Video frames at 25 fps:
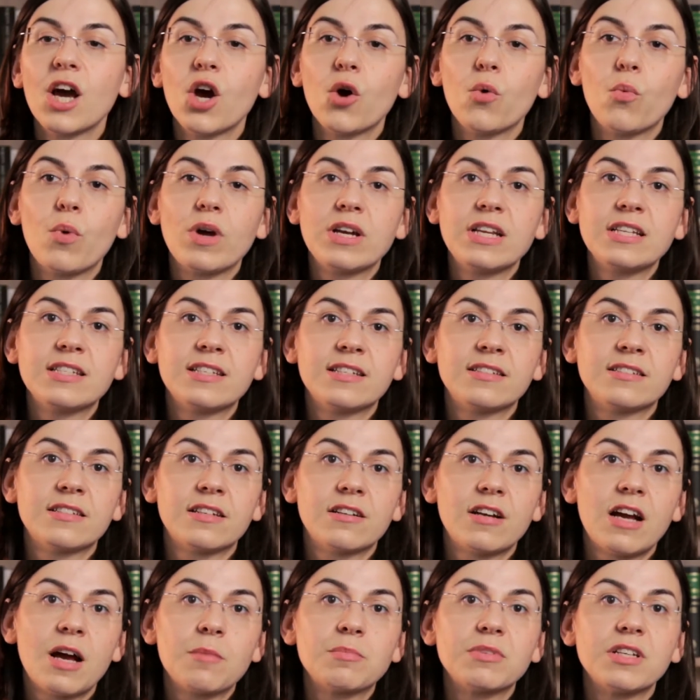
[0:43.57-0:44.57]
when it
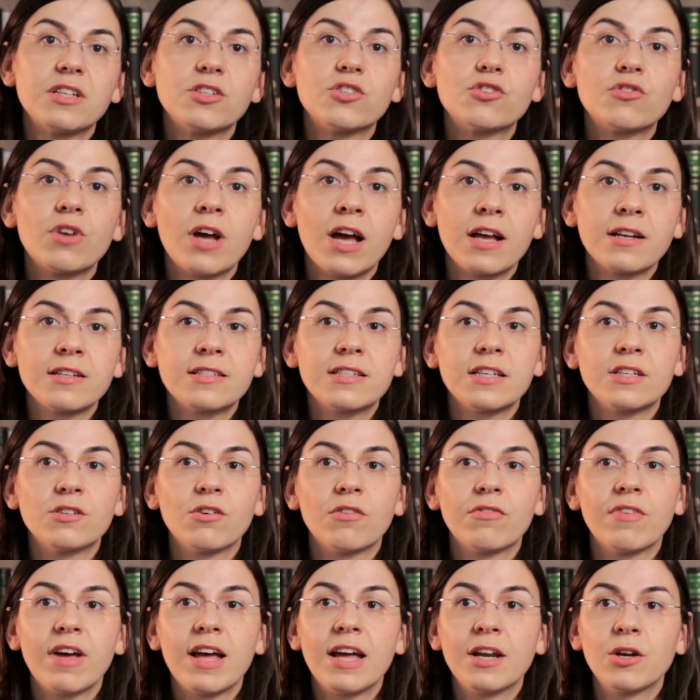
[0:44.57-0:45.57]
interrupted transit
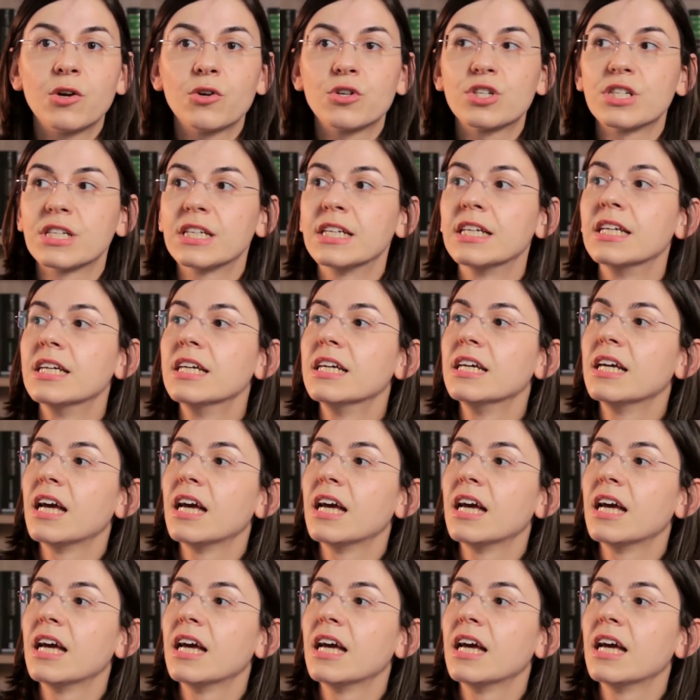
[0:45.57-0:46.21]
of energy